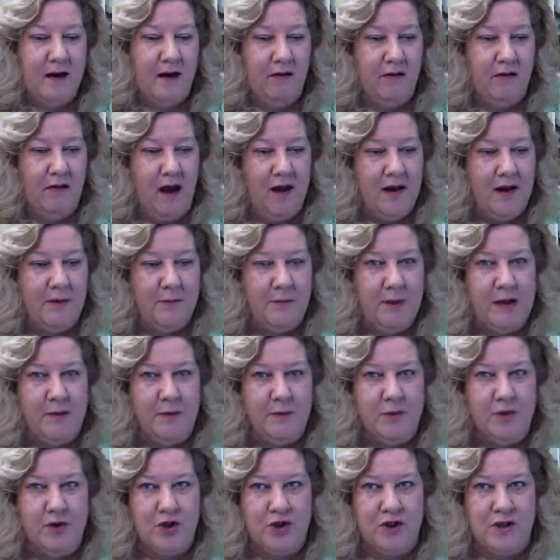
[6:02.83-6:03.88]
a lot of
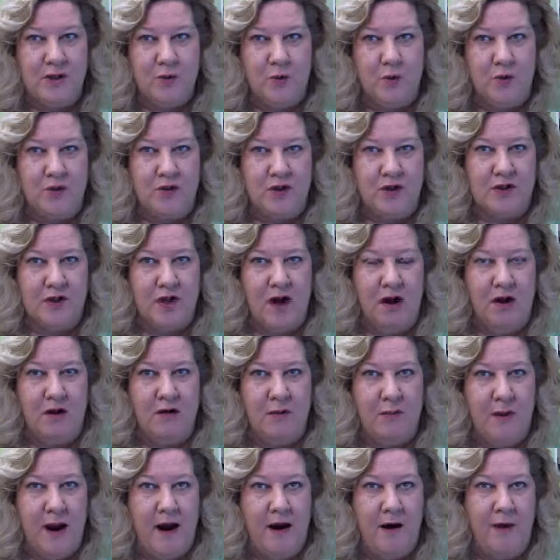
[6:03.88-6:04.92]
people just want to talk
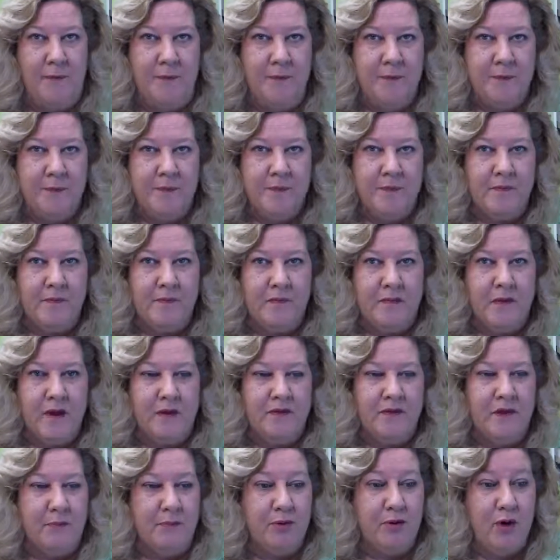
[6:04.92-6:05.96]
about
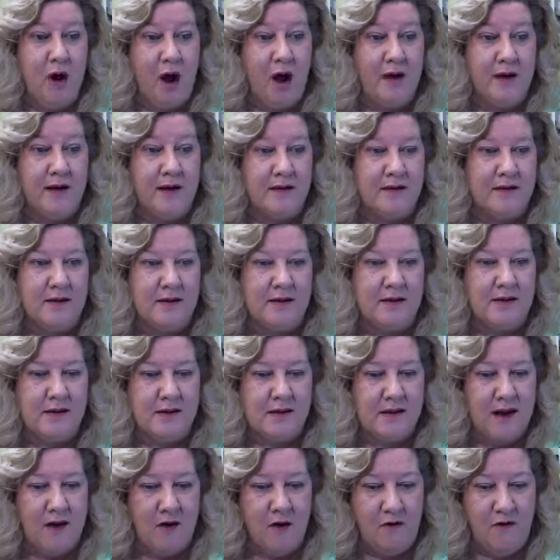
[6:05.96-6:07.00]
the product
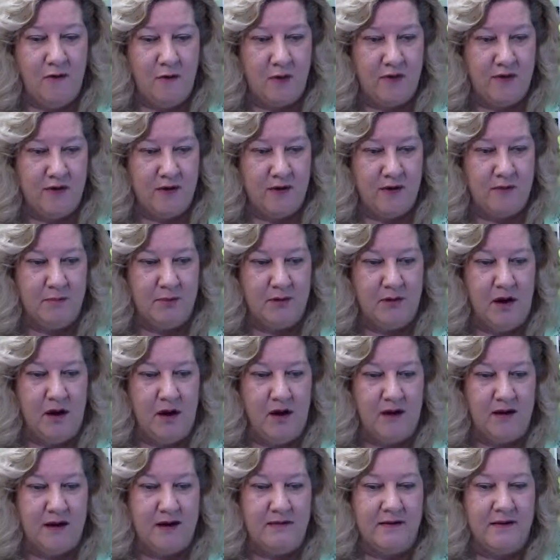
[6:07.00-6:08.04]
itself within the
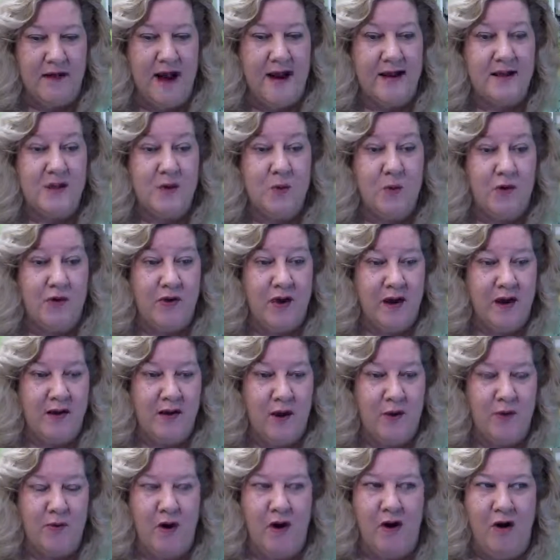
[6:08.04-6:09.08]
blog, and that's where they
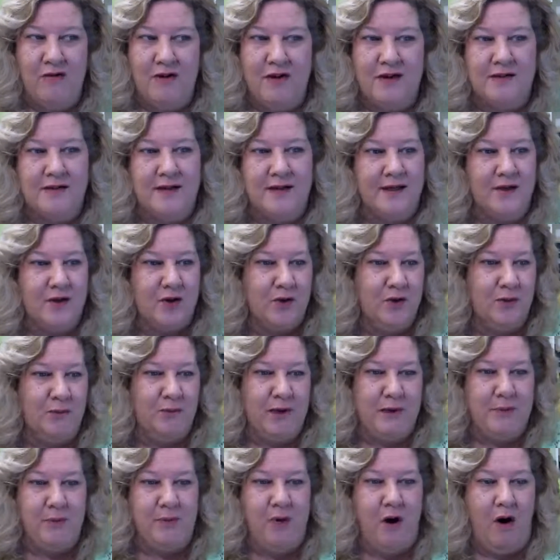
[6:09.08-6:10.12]
go wrong because they turn
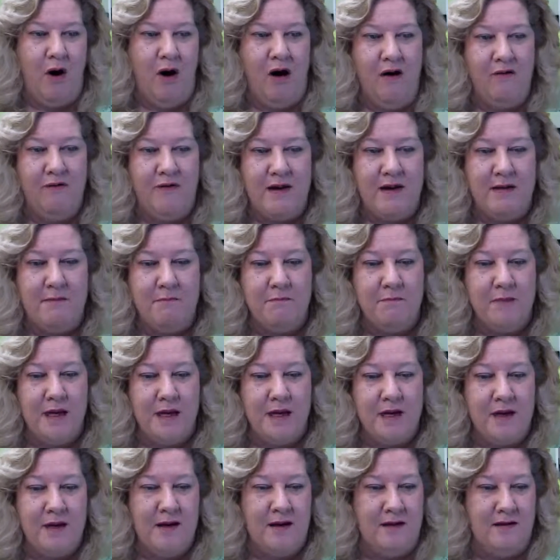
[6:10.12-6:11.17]
people off
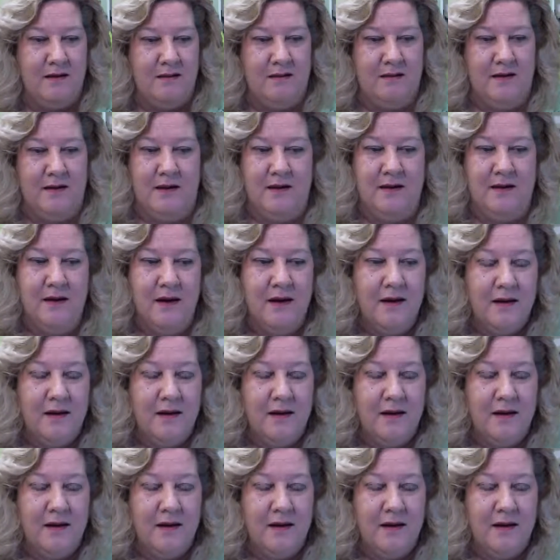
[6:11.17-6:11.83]
immediately.